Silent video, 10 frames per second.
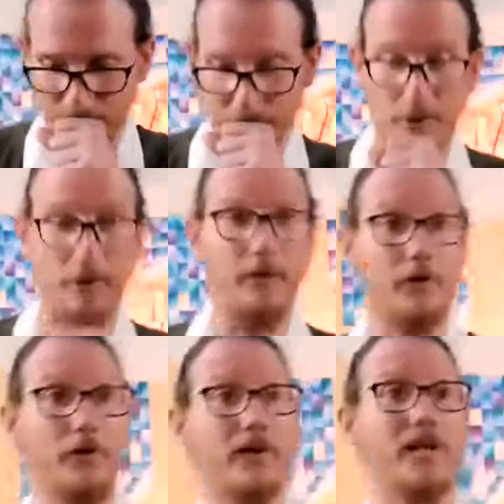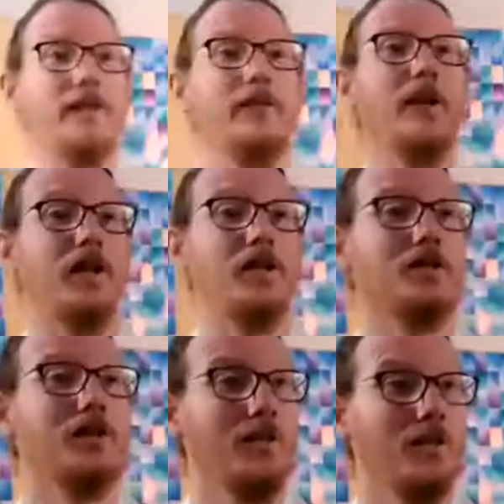So if you're on the cliff edge,
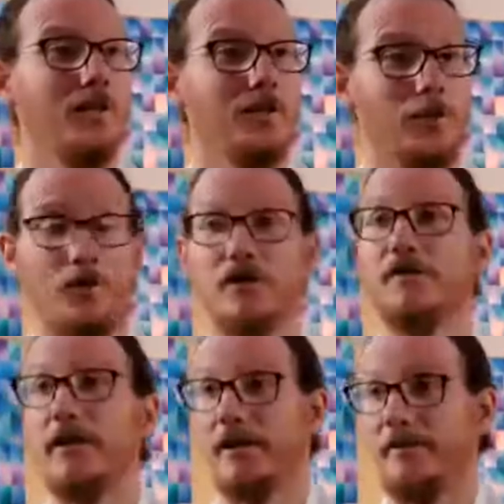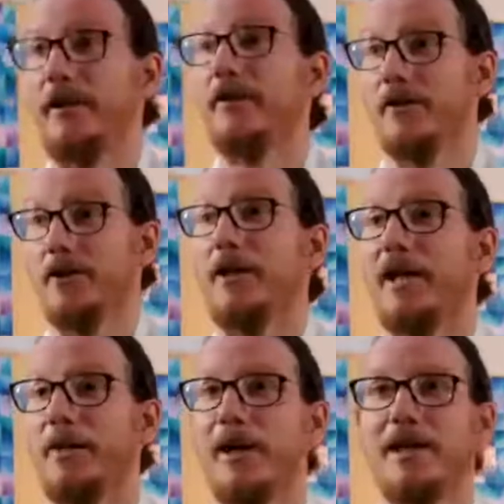don't just feel the fear and do it
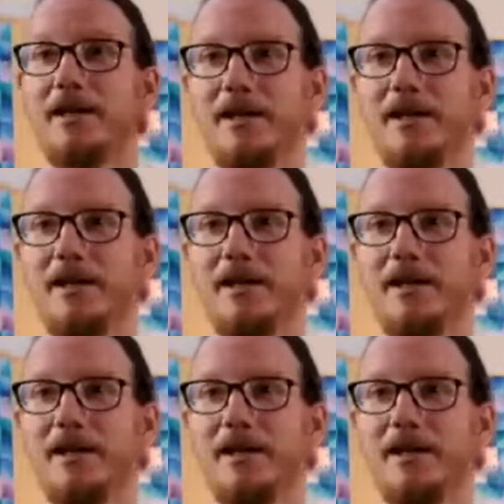anyway.